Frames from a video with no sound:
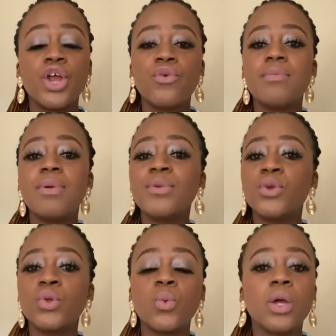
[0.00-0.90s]
Remember,
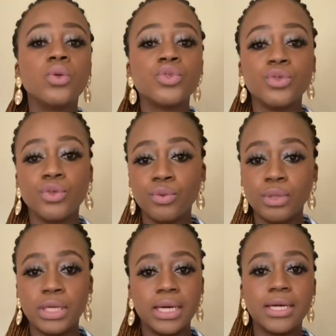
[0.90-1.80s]
you're the one who's new
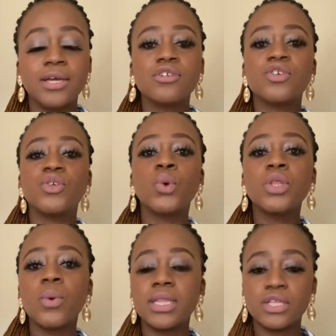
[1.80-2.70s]
here, so you're the
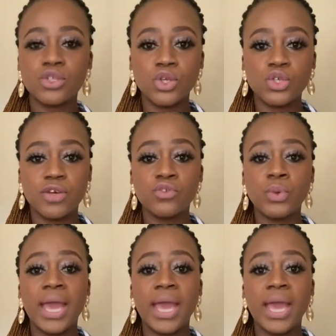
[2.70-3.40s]
one that's going to have to